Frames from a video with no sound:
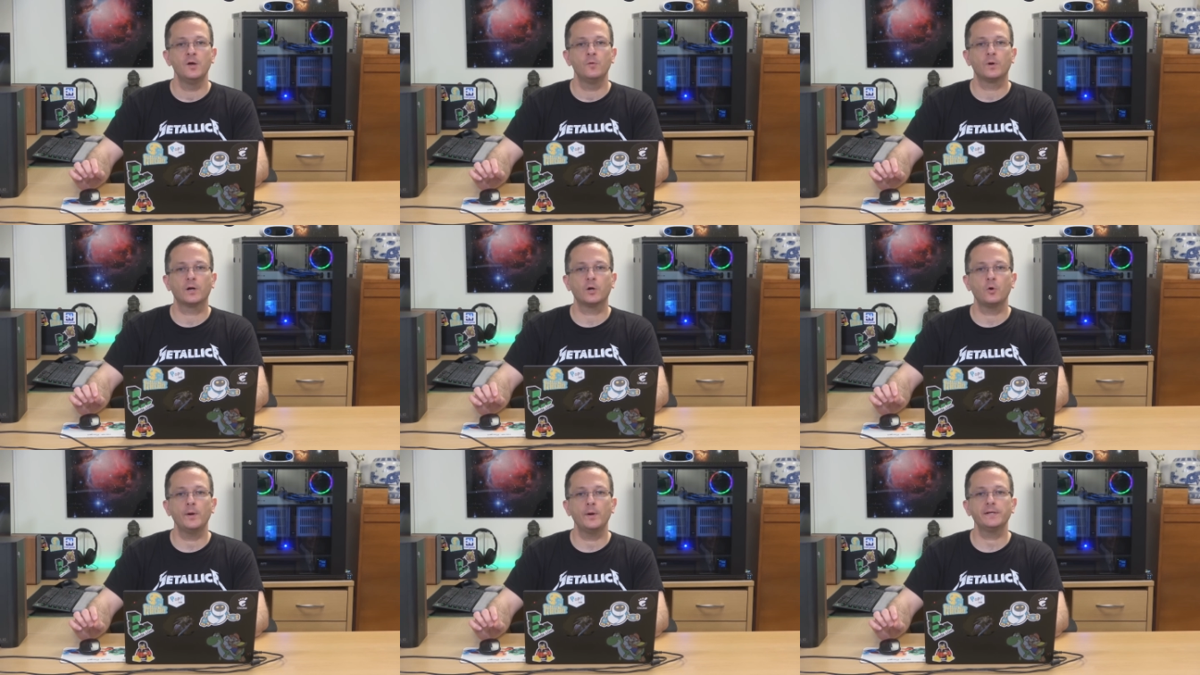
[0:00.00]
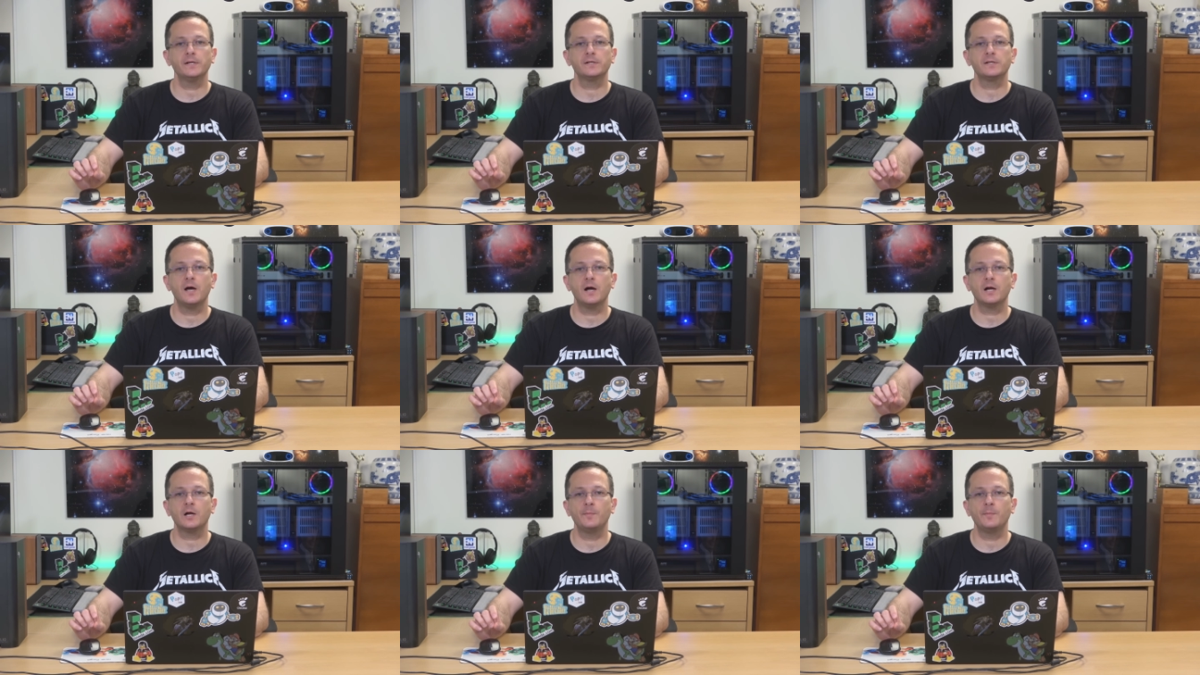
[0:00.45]
We're going to
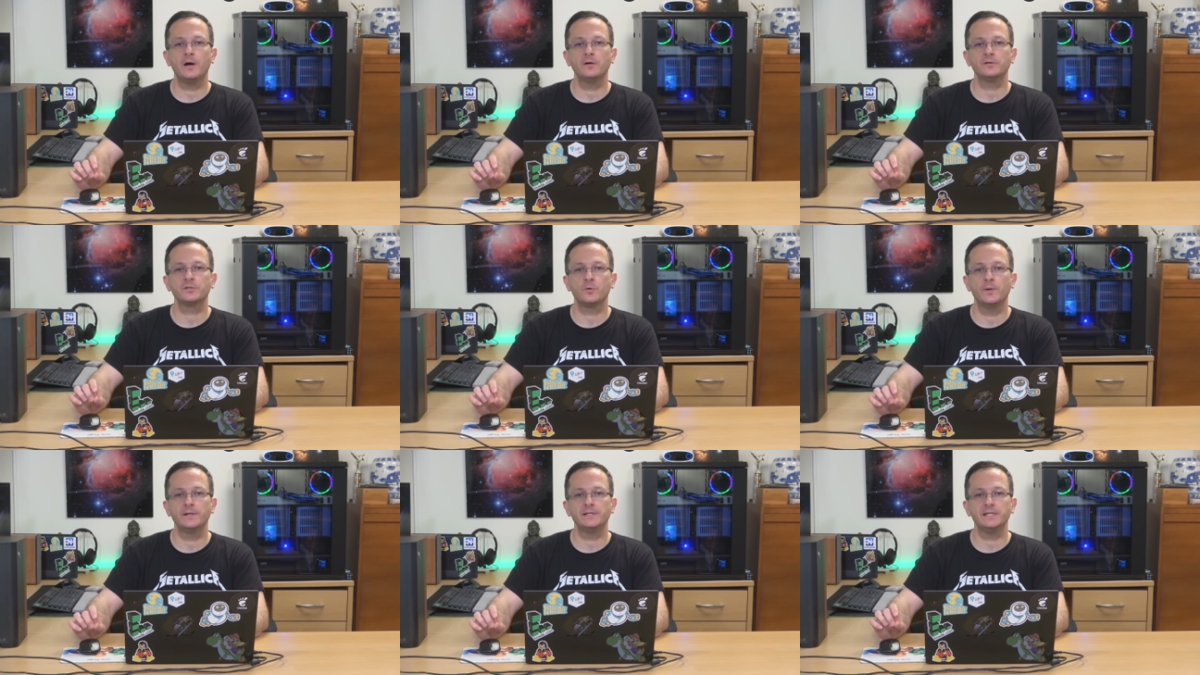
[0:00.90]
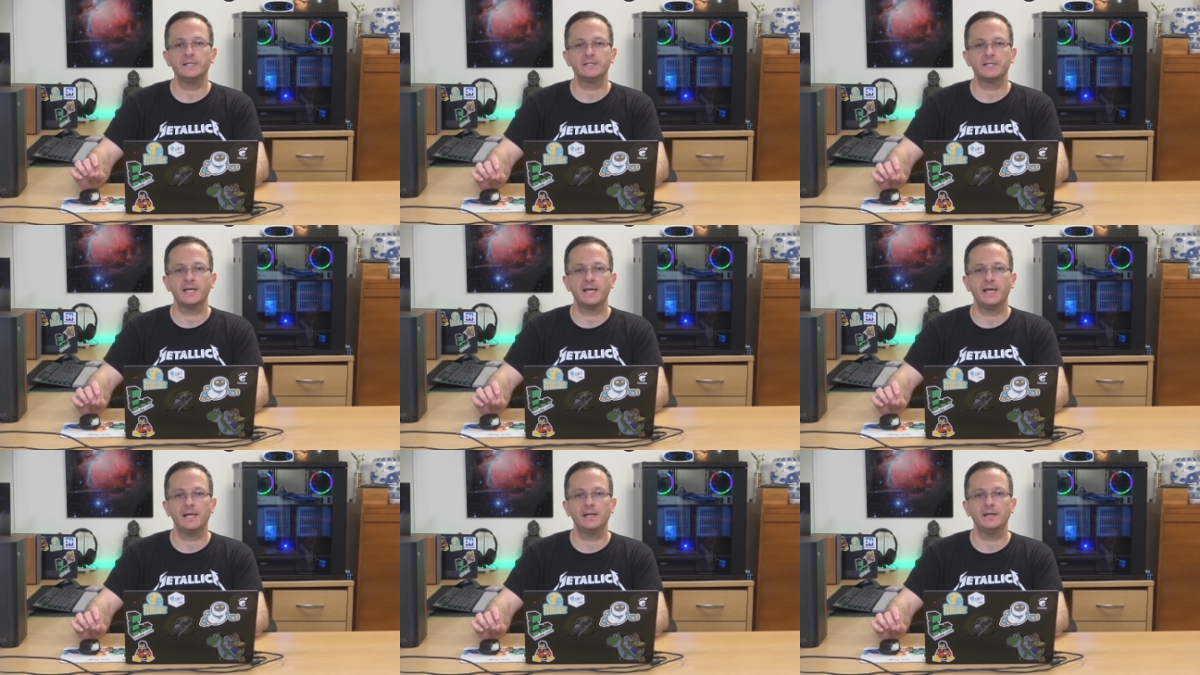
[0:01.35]
talk about
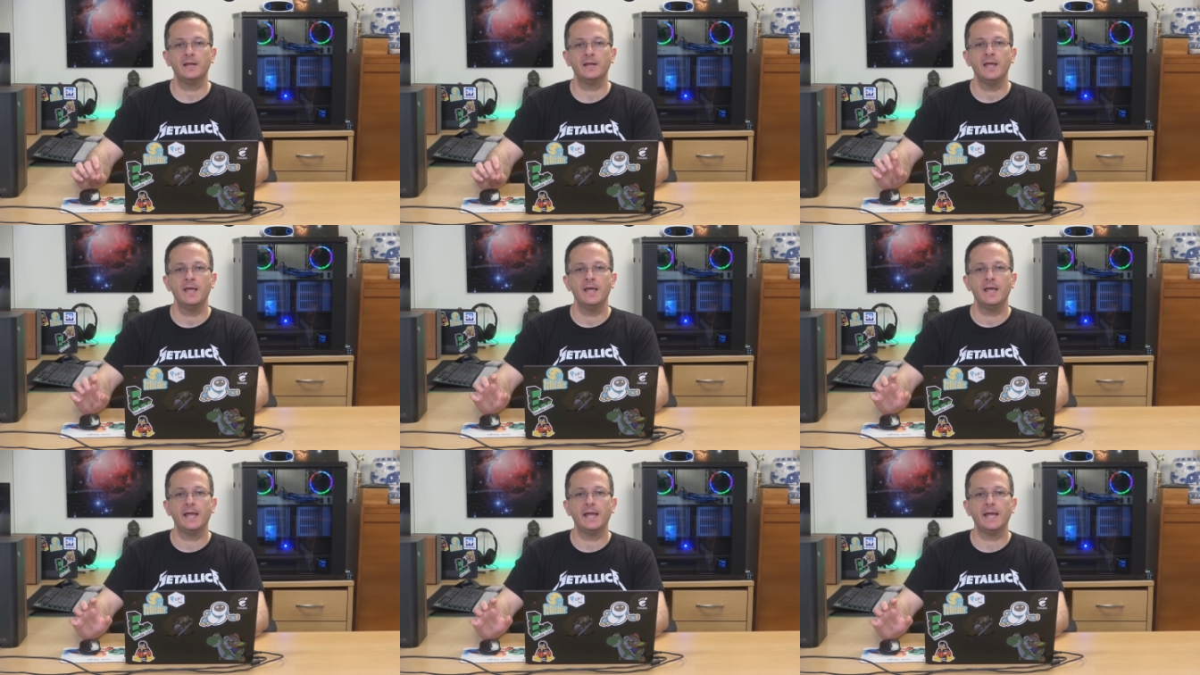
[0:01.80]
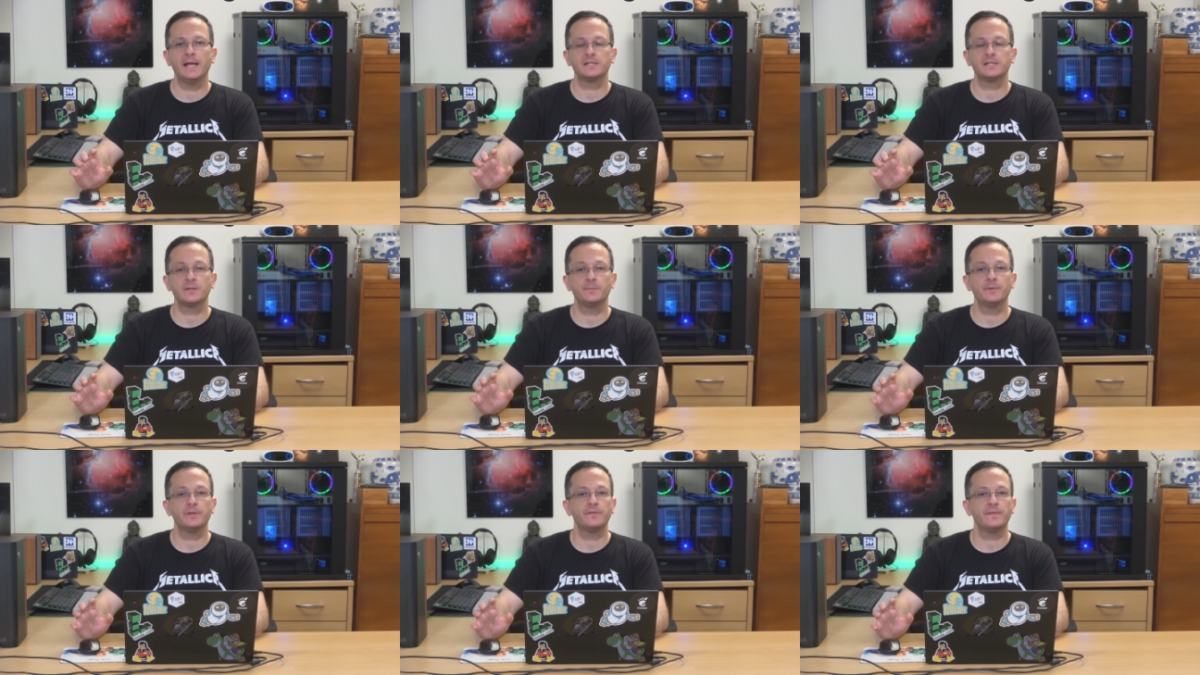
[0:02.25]
2010 and
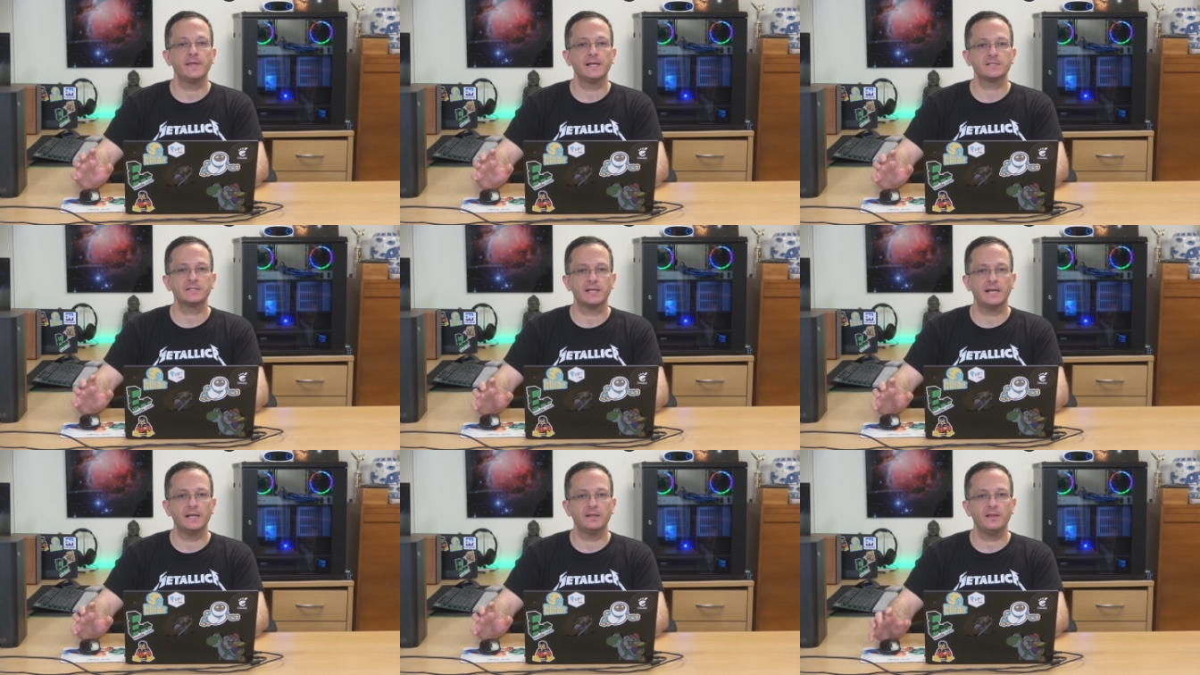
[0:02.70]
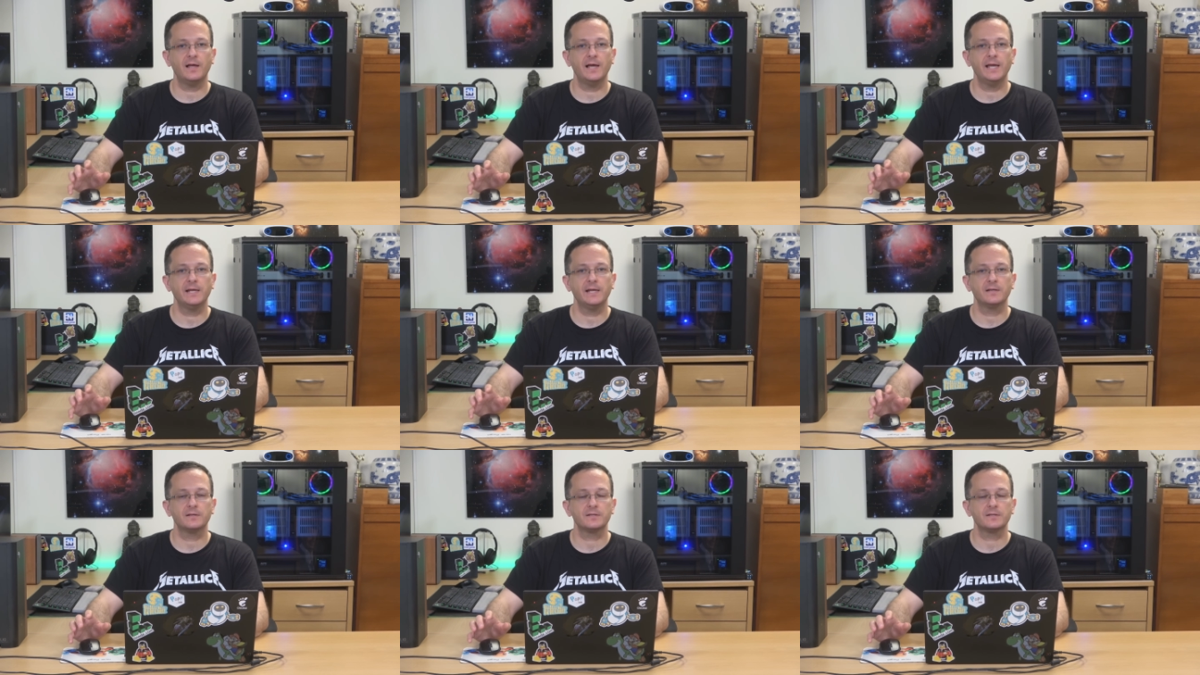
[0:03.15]
some of the things that I like,